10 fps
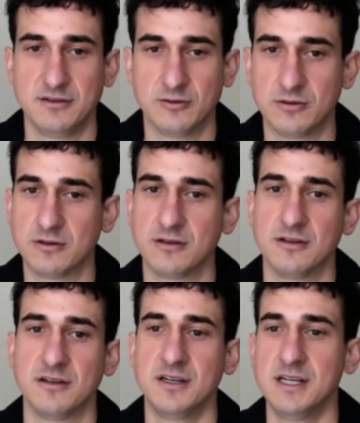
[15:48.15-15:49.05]

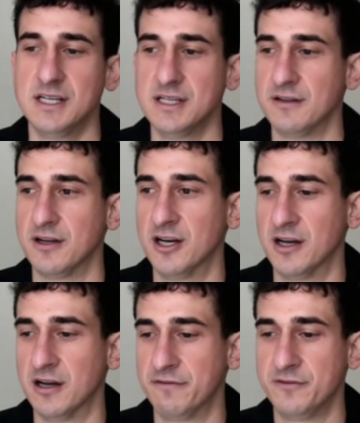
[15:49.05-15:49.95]
or
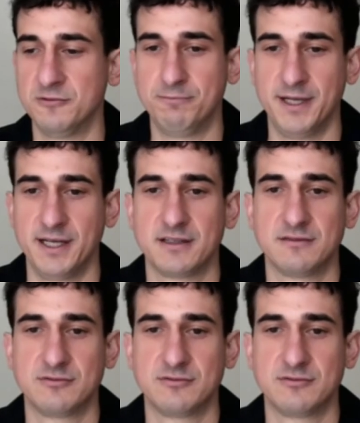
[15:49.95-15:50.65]
uh, a food pic.